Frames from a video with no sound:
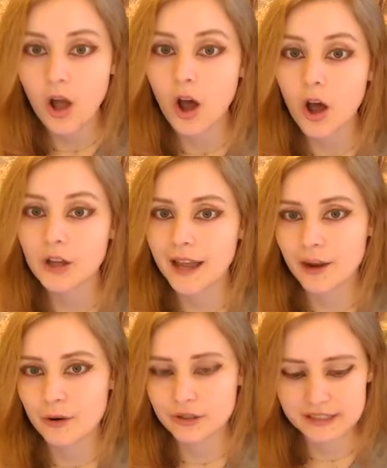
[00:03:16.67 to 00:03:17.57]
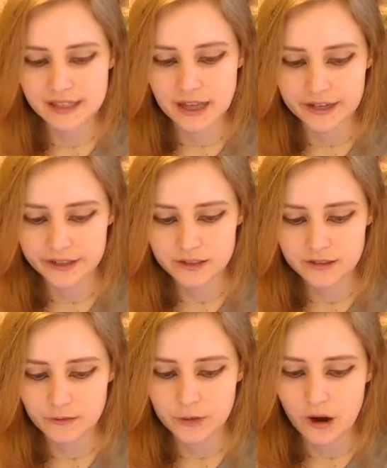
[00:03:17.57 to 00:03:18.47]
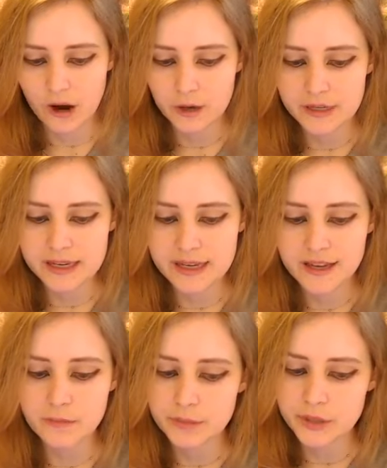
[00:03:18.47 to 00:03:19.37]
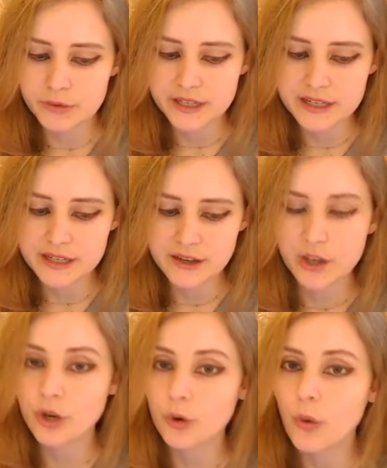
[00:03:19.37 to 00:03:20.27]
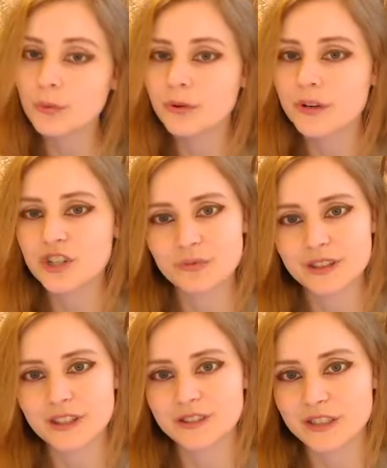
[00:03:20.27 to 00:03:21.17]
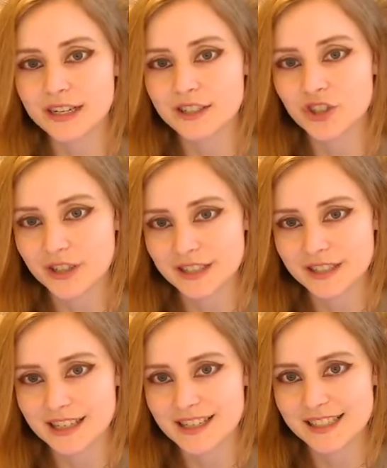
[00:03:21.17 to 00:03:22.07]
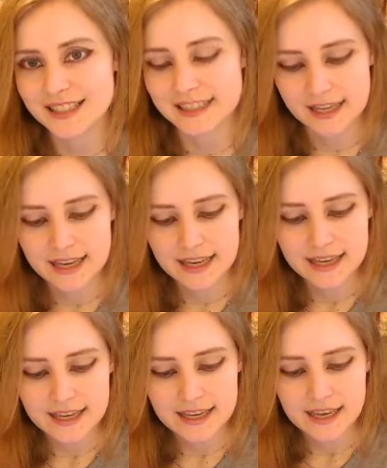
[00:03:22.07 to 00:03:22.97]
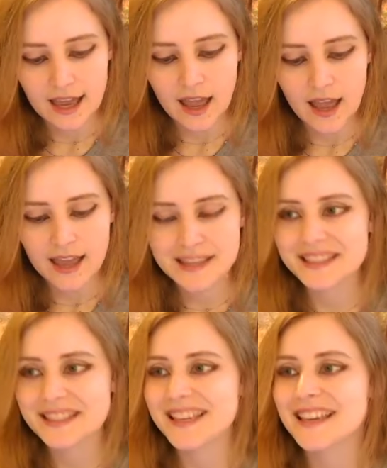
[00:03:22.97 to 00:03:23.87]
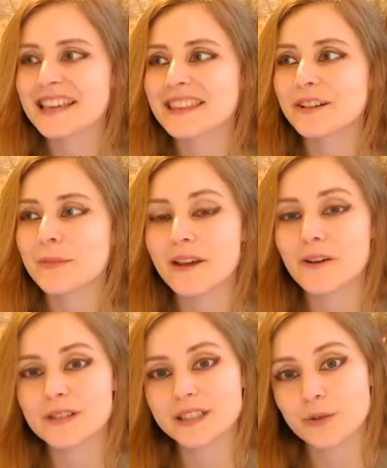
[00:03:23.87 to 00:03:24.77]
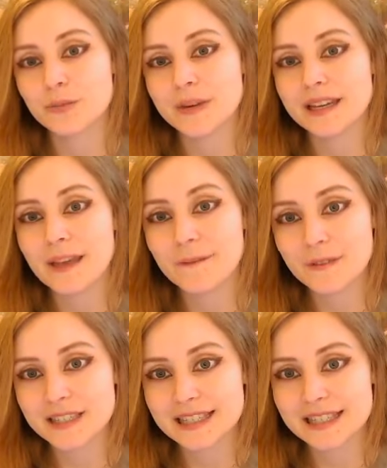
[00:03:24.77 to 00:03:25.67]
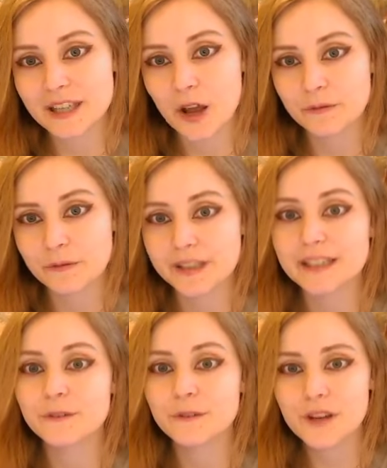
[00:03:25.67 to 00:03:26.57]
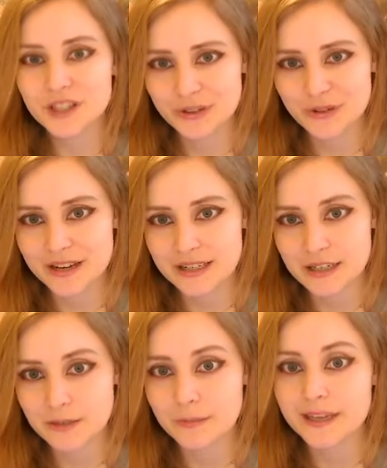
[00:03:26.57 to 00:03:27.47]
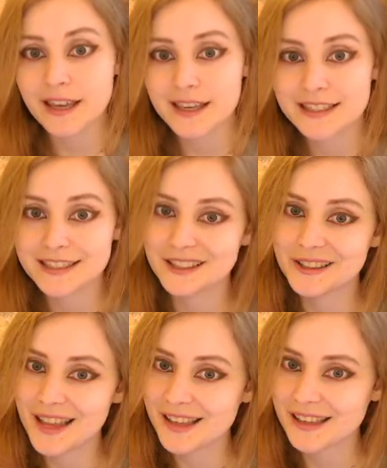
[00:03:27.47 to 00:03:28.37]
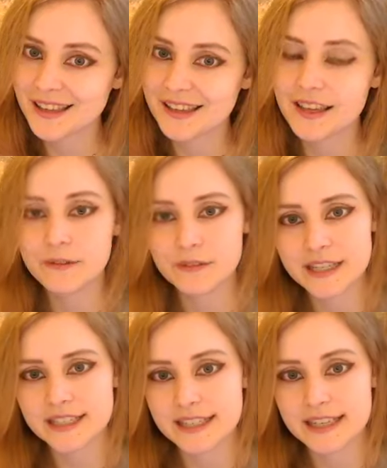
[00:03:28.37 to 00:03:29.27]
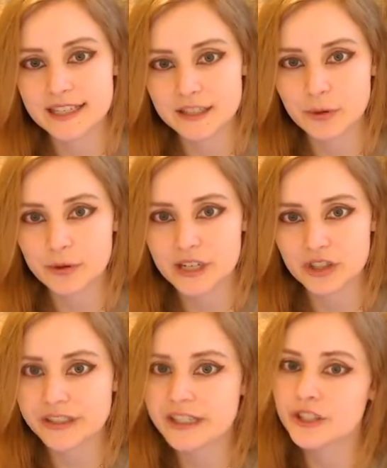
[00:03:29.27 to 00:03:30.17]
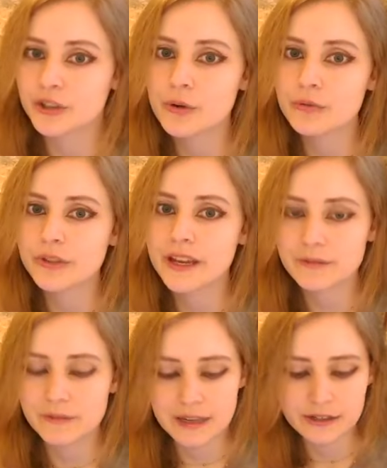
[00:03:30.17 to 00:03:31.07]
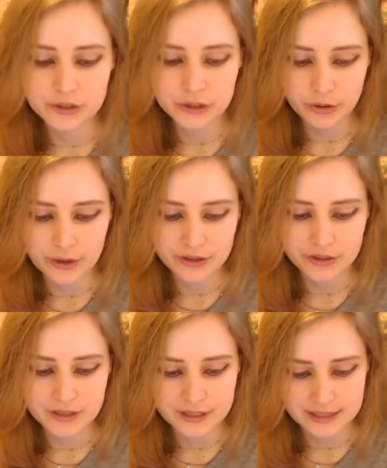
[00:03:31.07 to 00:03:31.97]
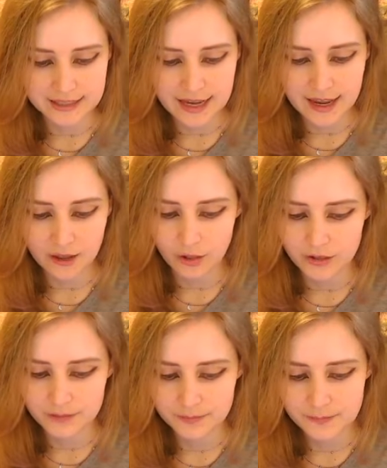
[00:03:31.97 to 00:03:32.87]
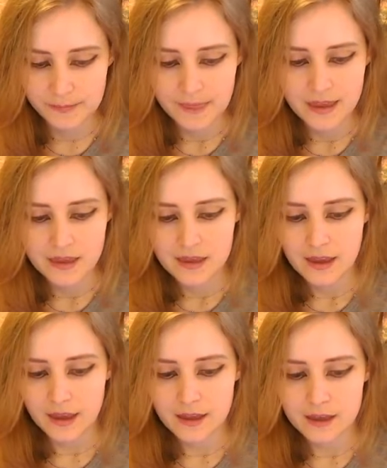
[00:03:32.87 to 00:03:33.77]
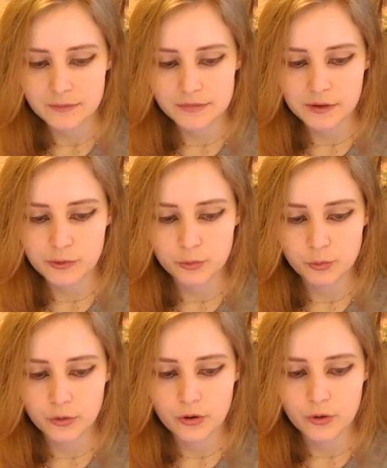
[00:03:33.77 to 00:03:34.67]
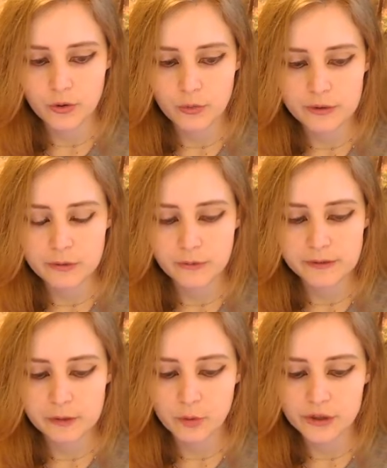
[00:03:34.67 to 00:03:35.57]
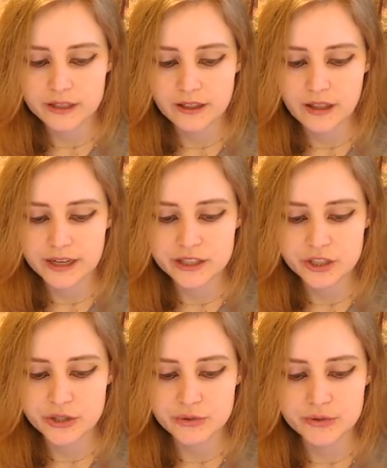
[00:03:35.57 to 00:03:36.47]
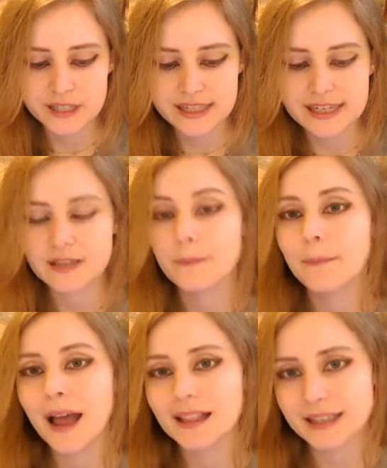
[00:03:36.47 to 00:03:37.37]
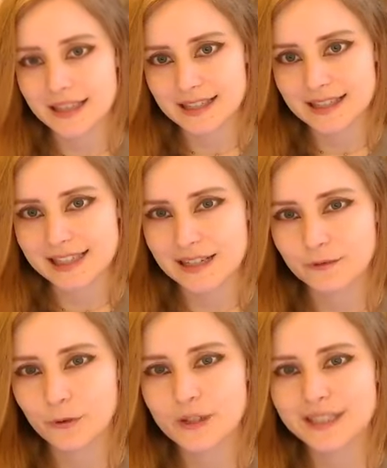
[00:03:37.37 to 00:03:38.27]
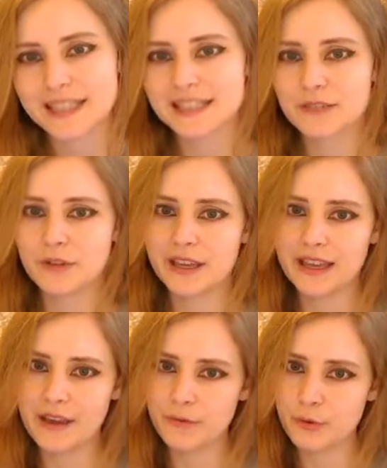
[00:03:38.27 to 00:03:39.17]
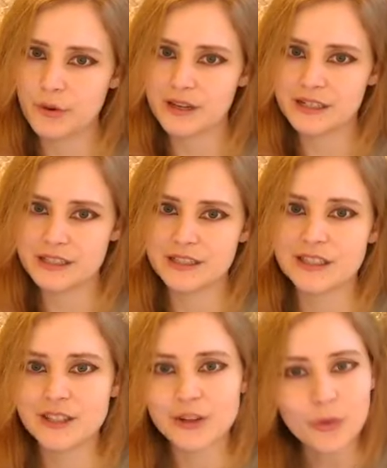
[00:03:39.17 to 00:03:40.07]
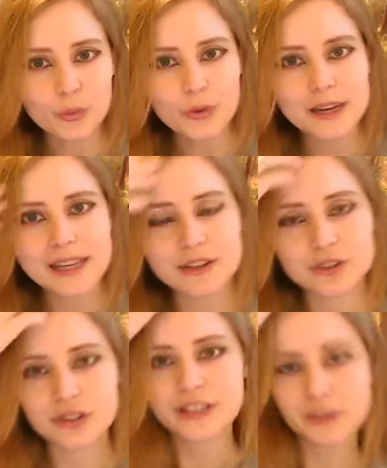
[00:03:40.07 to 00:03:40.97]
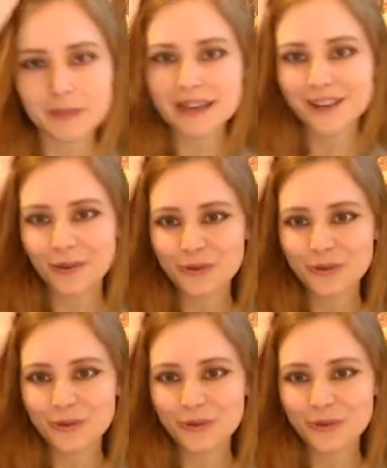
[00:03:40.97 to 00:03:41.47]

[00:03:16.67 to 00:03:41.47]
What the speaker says: on our desire for harmony, beauty, cooperation with others, and justice. And there may also be an emphasis on feeling frustrated because of the lack of these things, potentially in your own life and on a greater scale. There, we will feel more inclined to seek balance and more sense of like everyone winning or trying to make,